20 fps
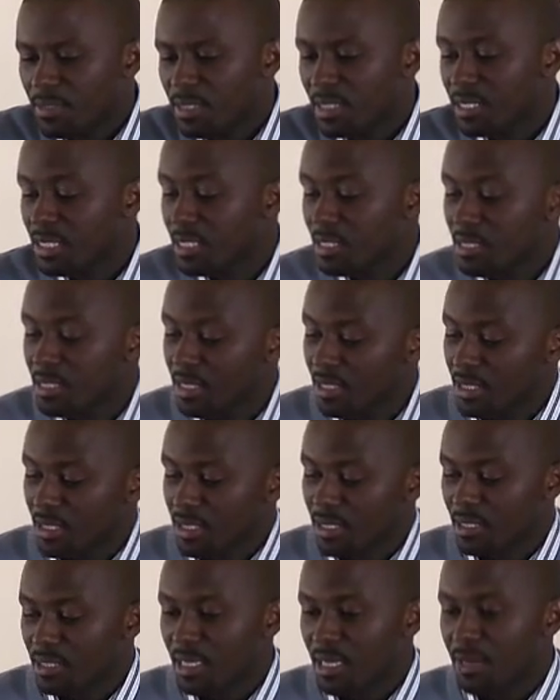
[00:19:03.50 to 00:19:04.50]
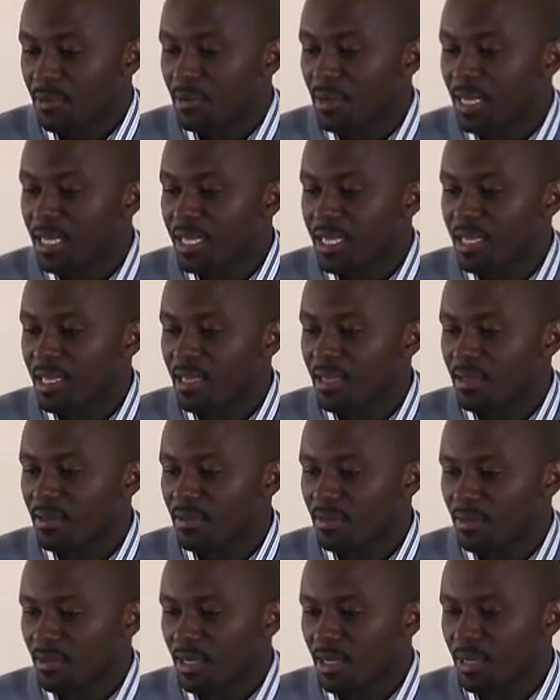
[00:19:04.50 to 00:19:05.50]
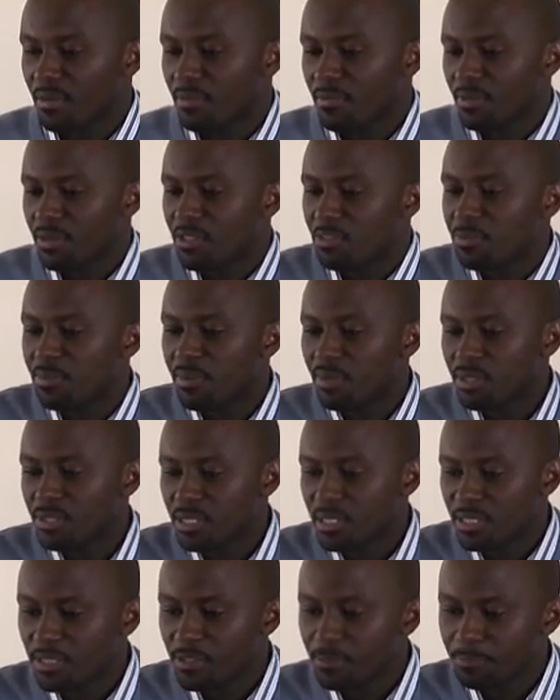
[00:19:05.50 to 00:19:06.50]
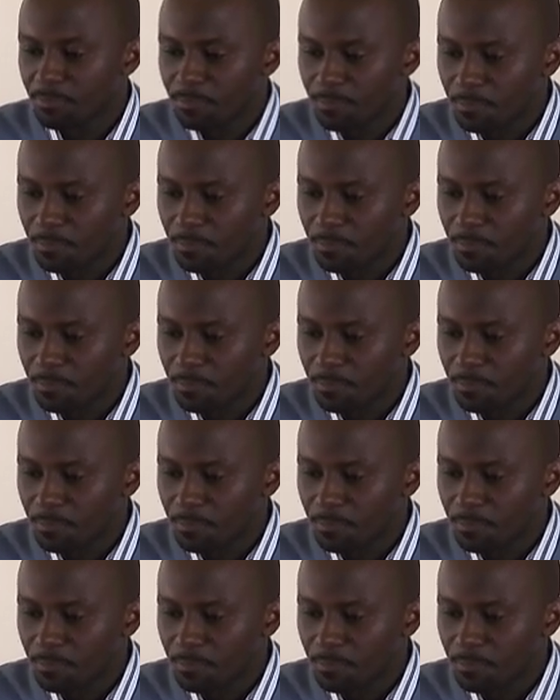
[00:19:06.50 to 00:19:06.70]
statisticians are really key for this process.